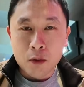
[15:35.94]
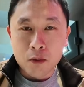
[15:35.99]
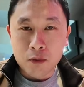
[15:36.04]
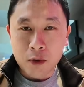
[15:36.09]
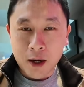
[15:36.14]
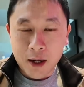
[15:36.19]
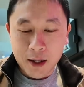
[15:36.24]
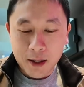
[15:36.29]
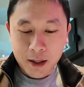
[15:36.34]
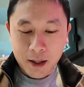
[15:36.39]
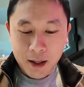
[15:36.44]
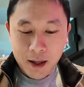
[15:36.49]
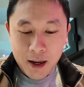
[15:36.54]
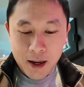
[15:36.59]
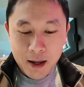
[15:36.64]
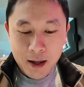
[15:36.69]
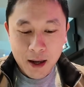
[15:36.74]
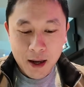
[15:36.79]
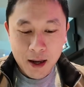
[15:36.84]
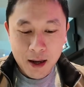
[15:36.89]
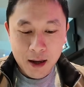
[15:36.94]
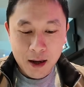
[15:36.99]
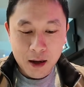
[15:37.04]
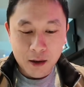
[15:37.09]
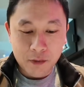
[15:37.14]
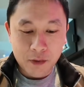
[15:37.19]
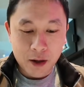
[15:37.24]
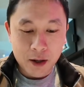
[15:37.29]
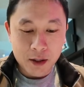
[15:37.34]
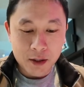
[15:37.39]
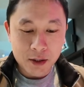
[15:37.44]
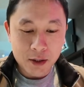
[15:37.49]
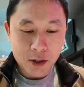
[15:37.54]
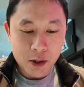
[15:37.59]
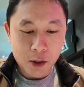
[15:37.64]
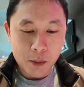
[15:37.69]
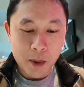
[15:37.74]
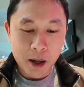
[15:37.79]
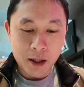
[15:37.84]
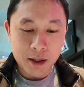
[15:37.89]
Right, and I have
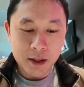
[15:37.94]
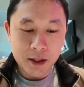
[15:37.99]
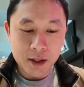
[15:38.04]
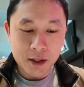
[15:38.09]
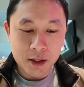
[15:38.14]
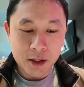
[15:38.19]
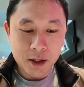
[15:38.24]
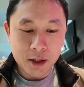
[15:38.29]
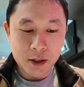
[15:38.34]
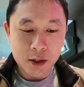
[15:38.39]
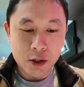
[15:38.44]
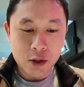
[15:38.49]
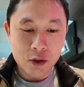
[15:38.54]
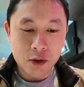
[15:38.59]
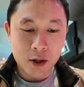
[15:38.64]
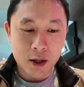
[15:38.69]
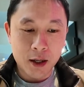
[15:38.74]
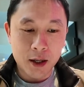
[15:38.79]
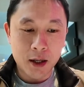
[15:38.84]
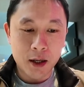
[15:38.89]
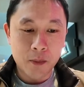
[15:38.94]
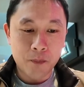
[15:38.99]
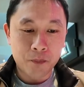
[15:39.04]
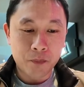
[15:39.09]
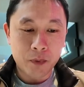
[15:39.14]
some dessert to try.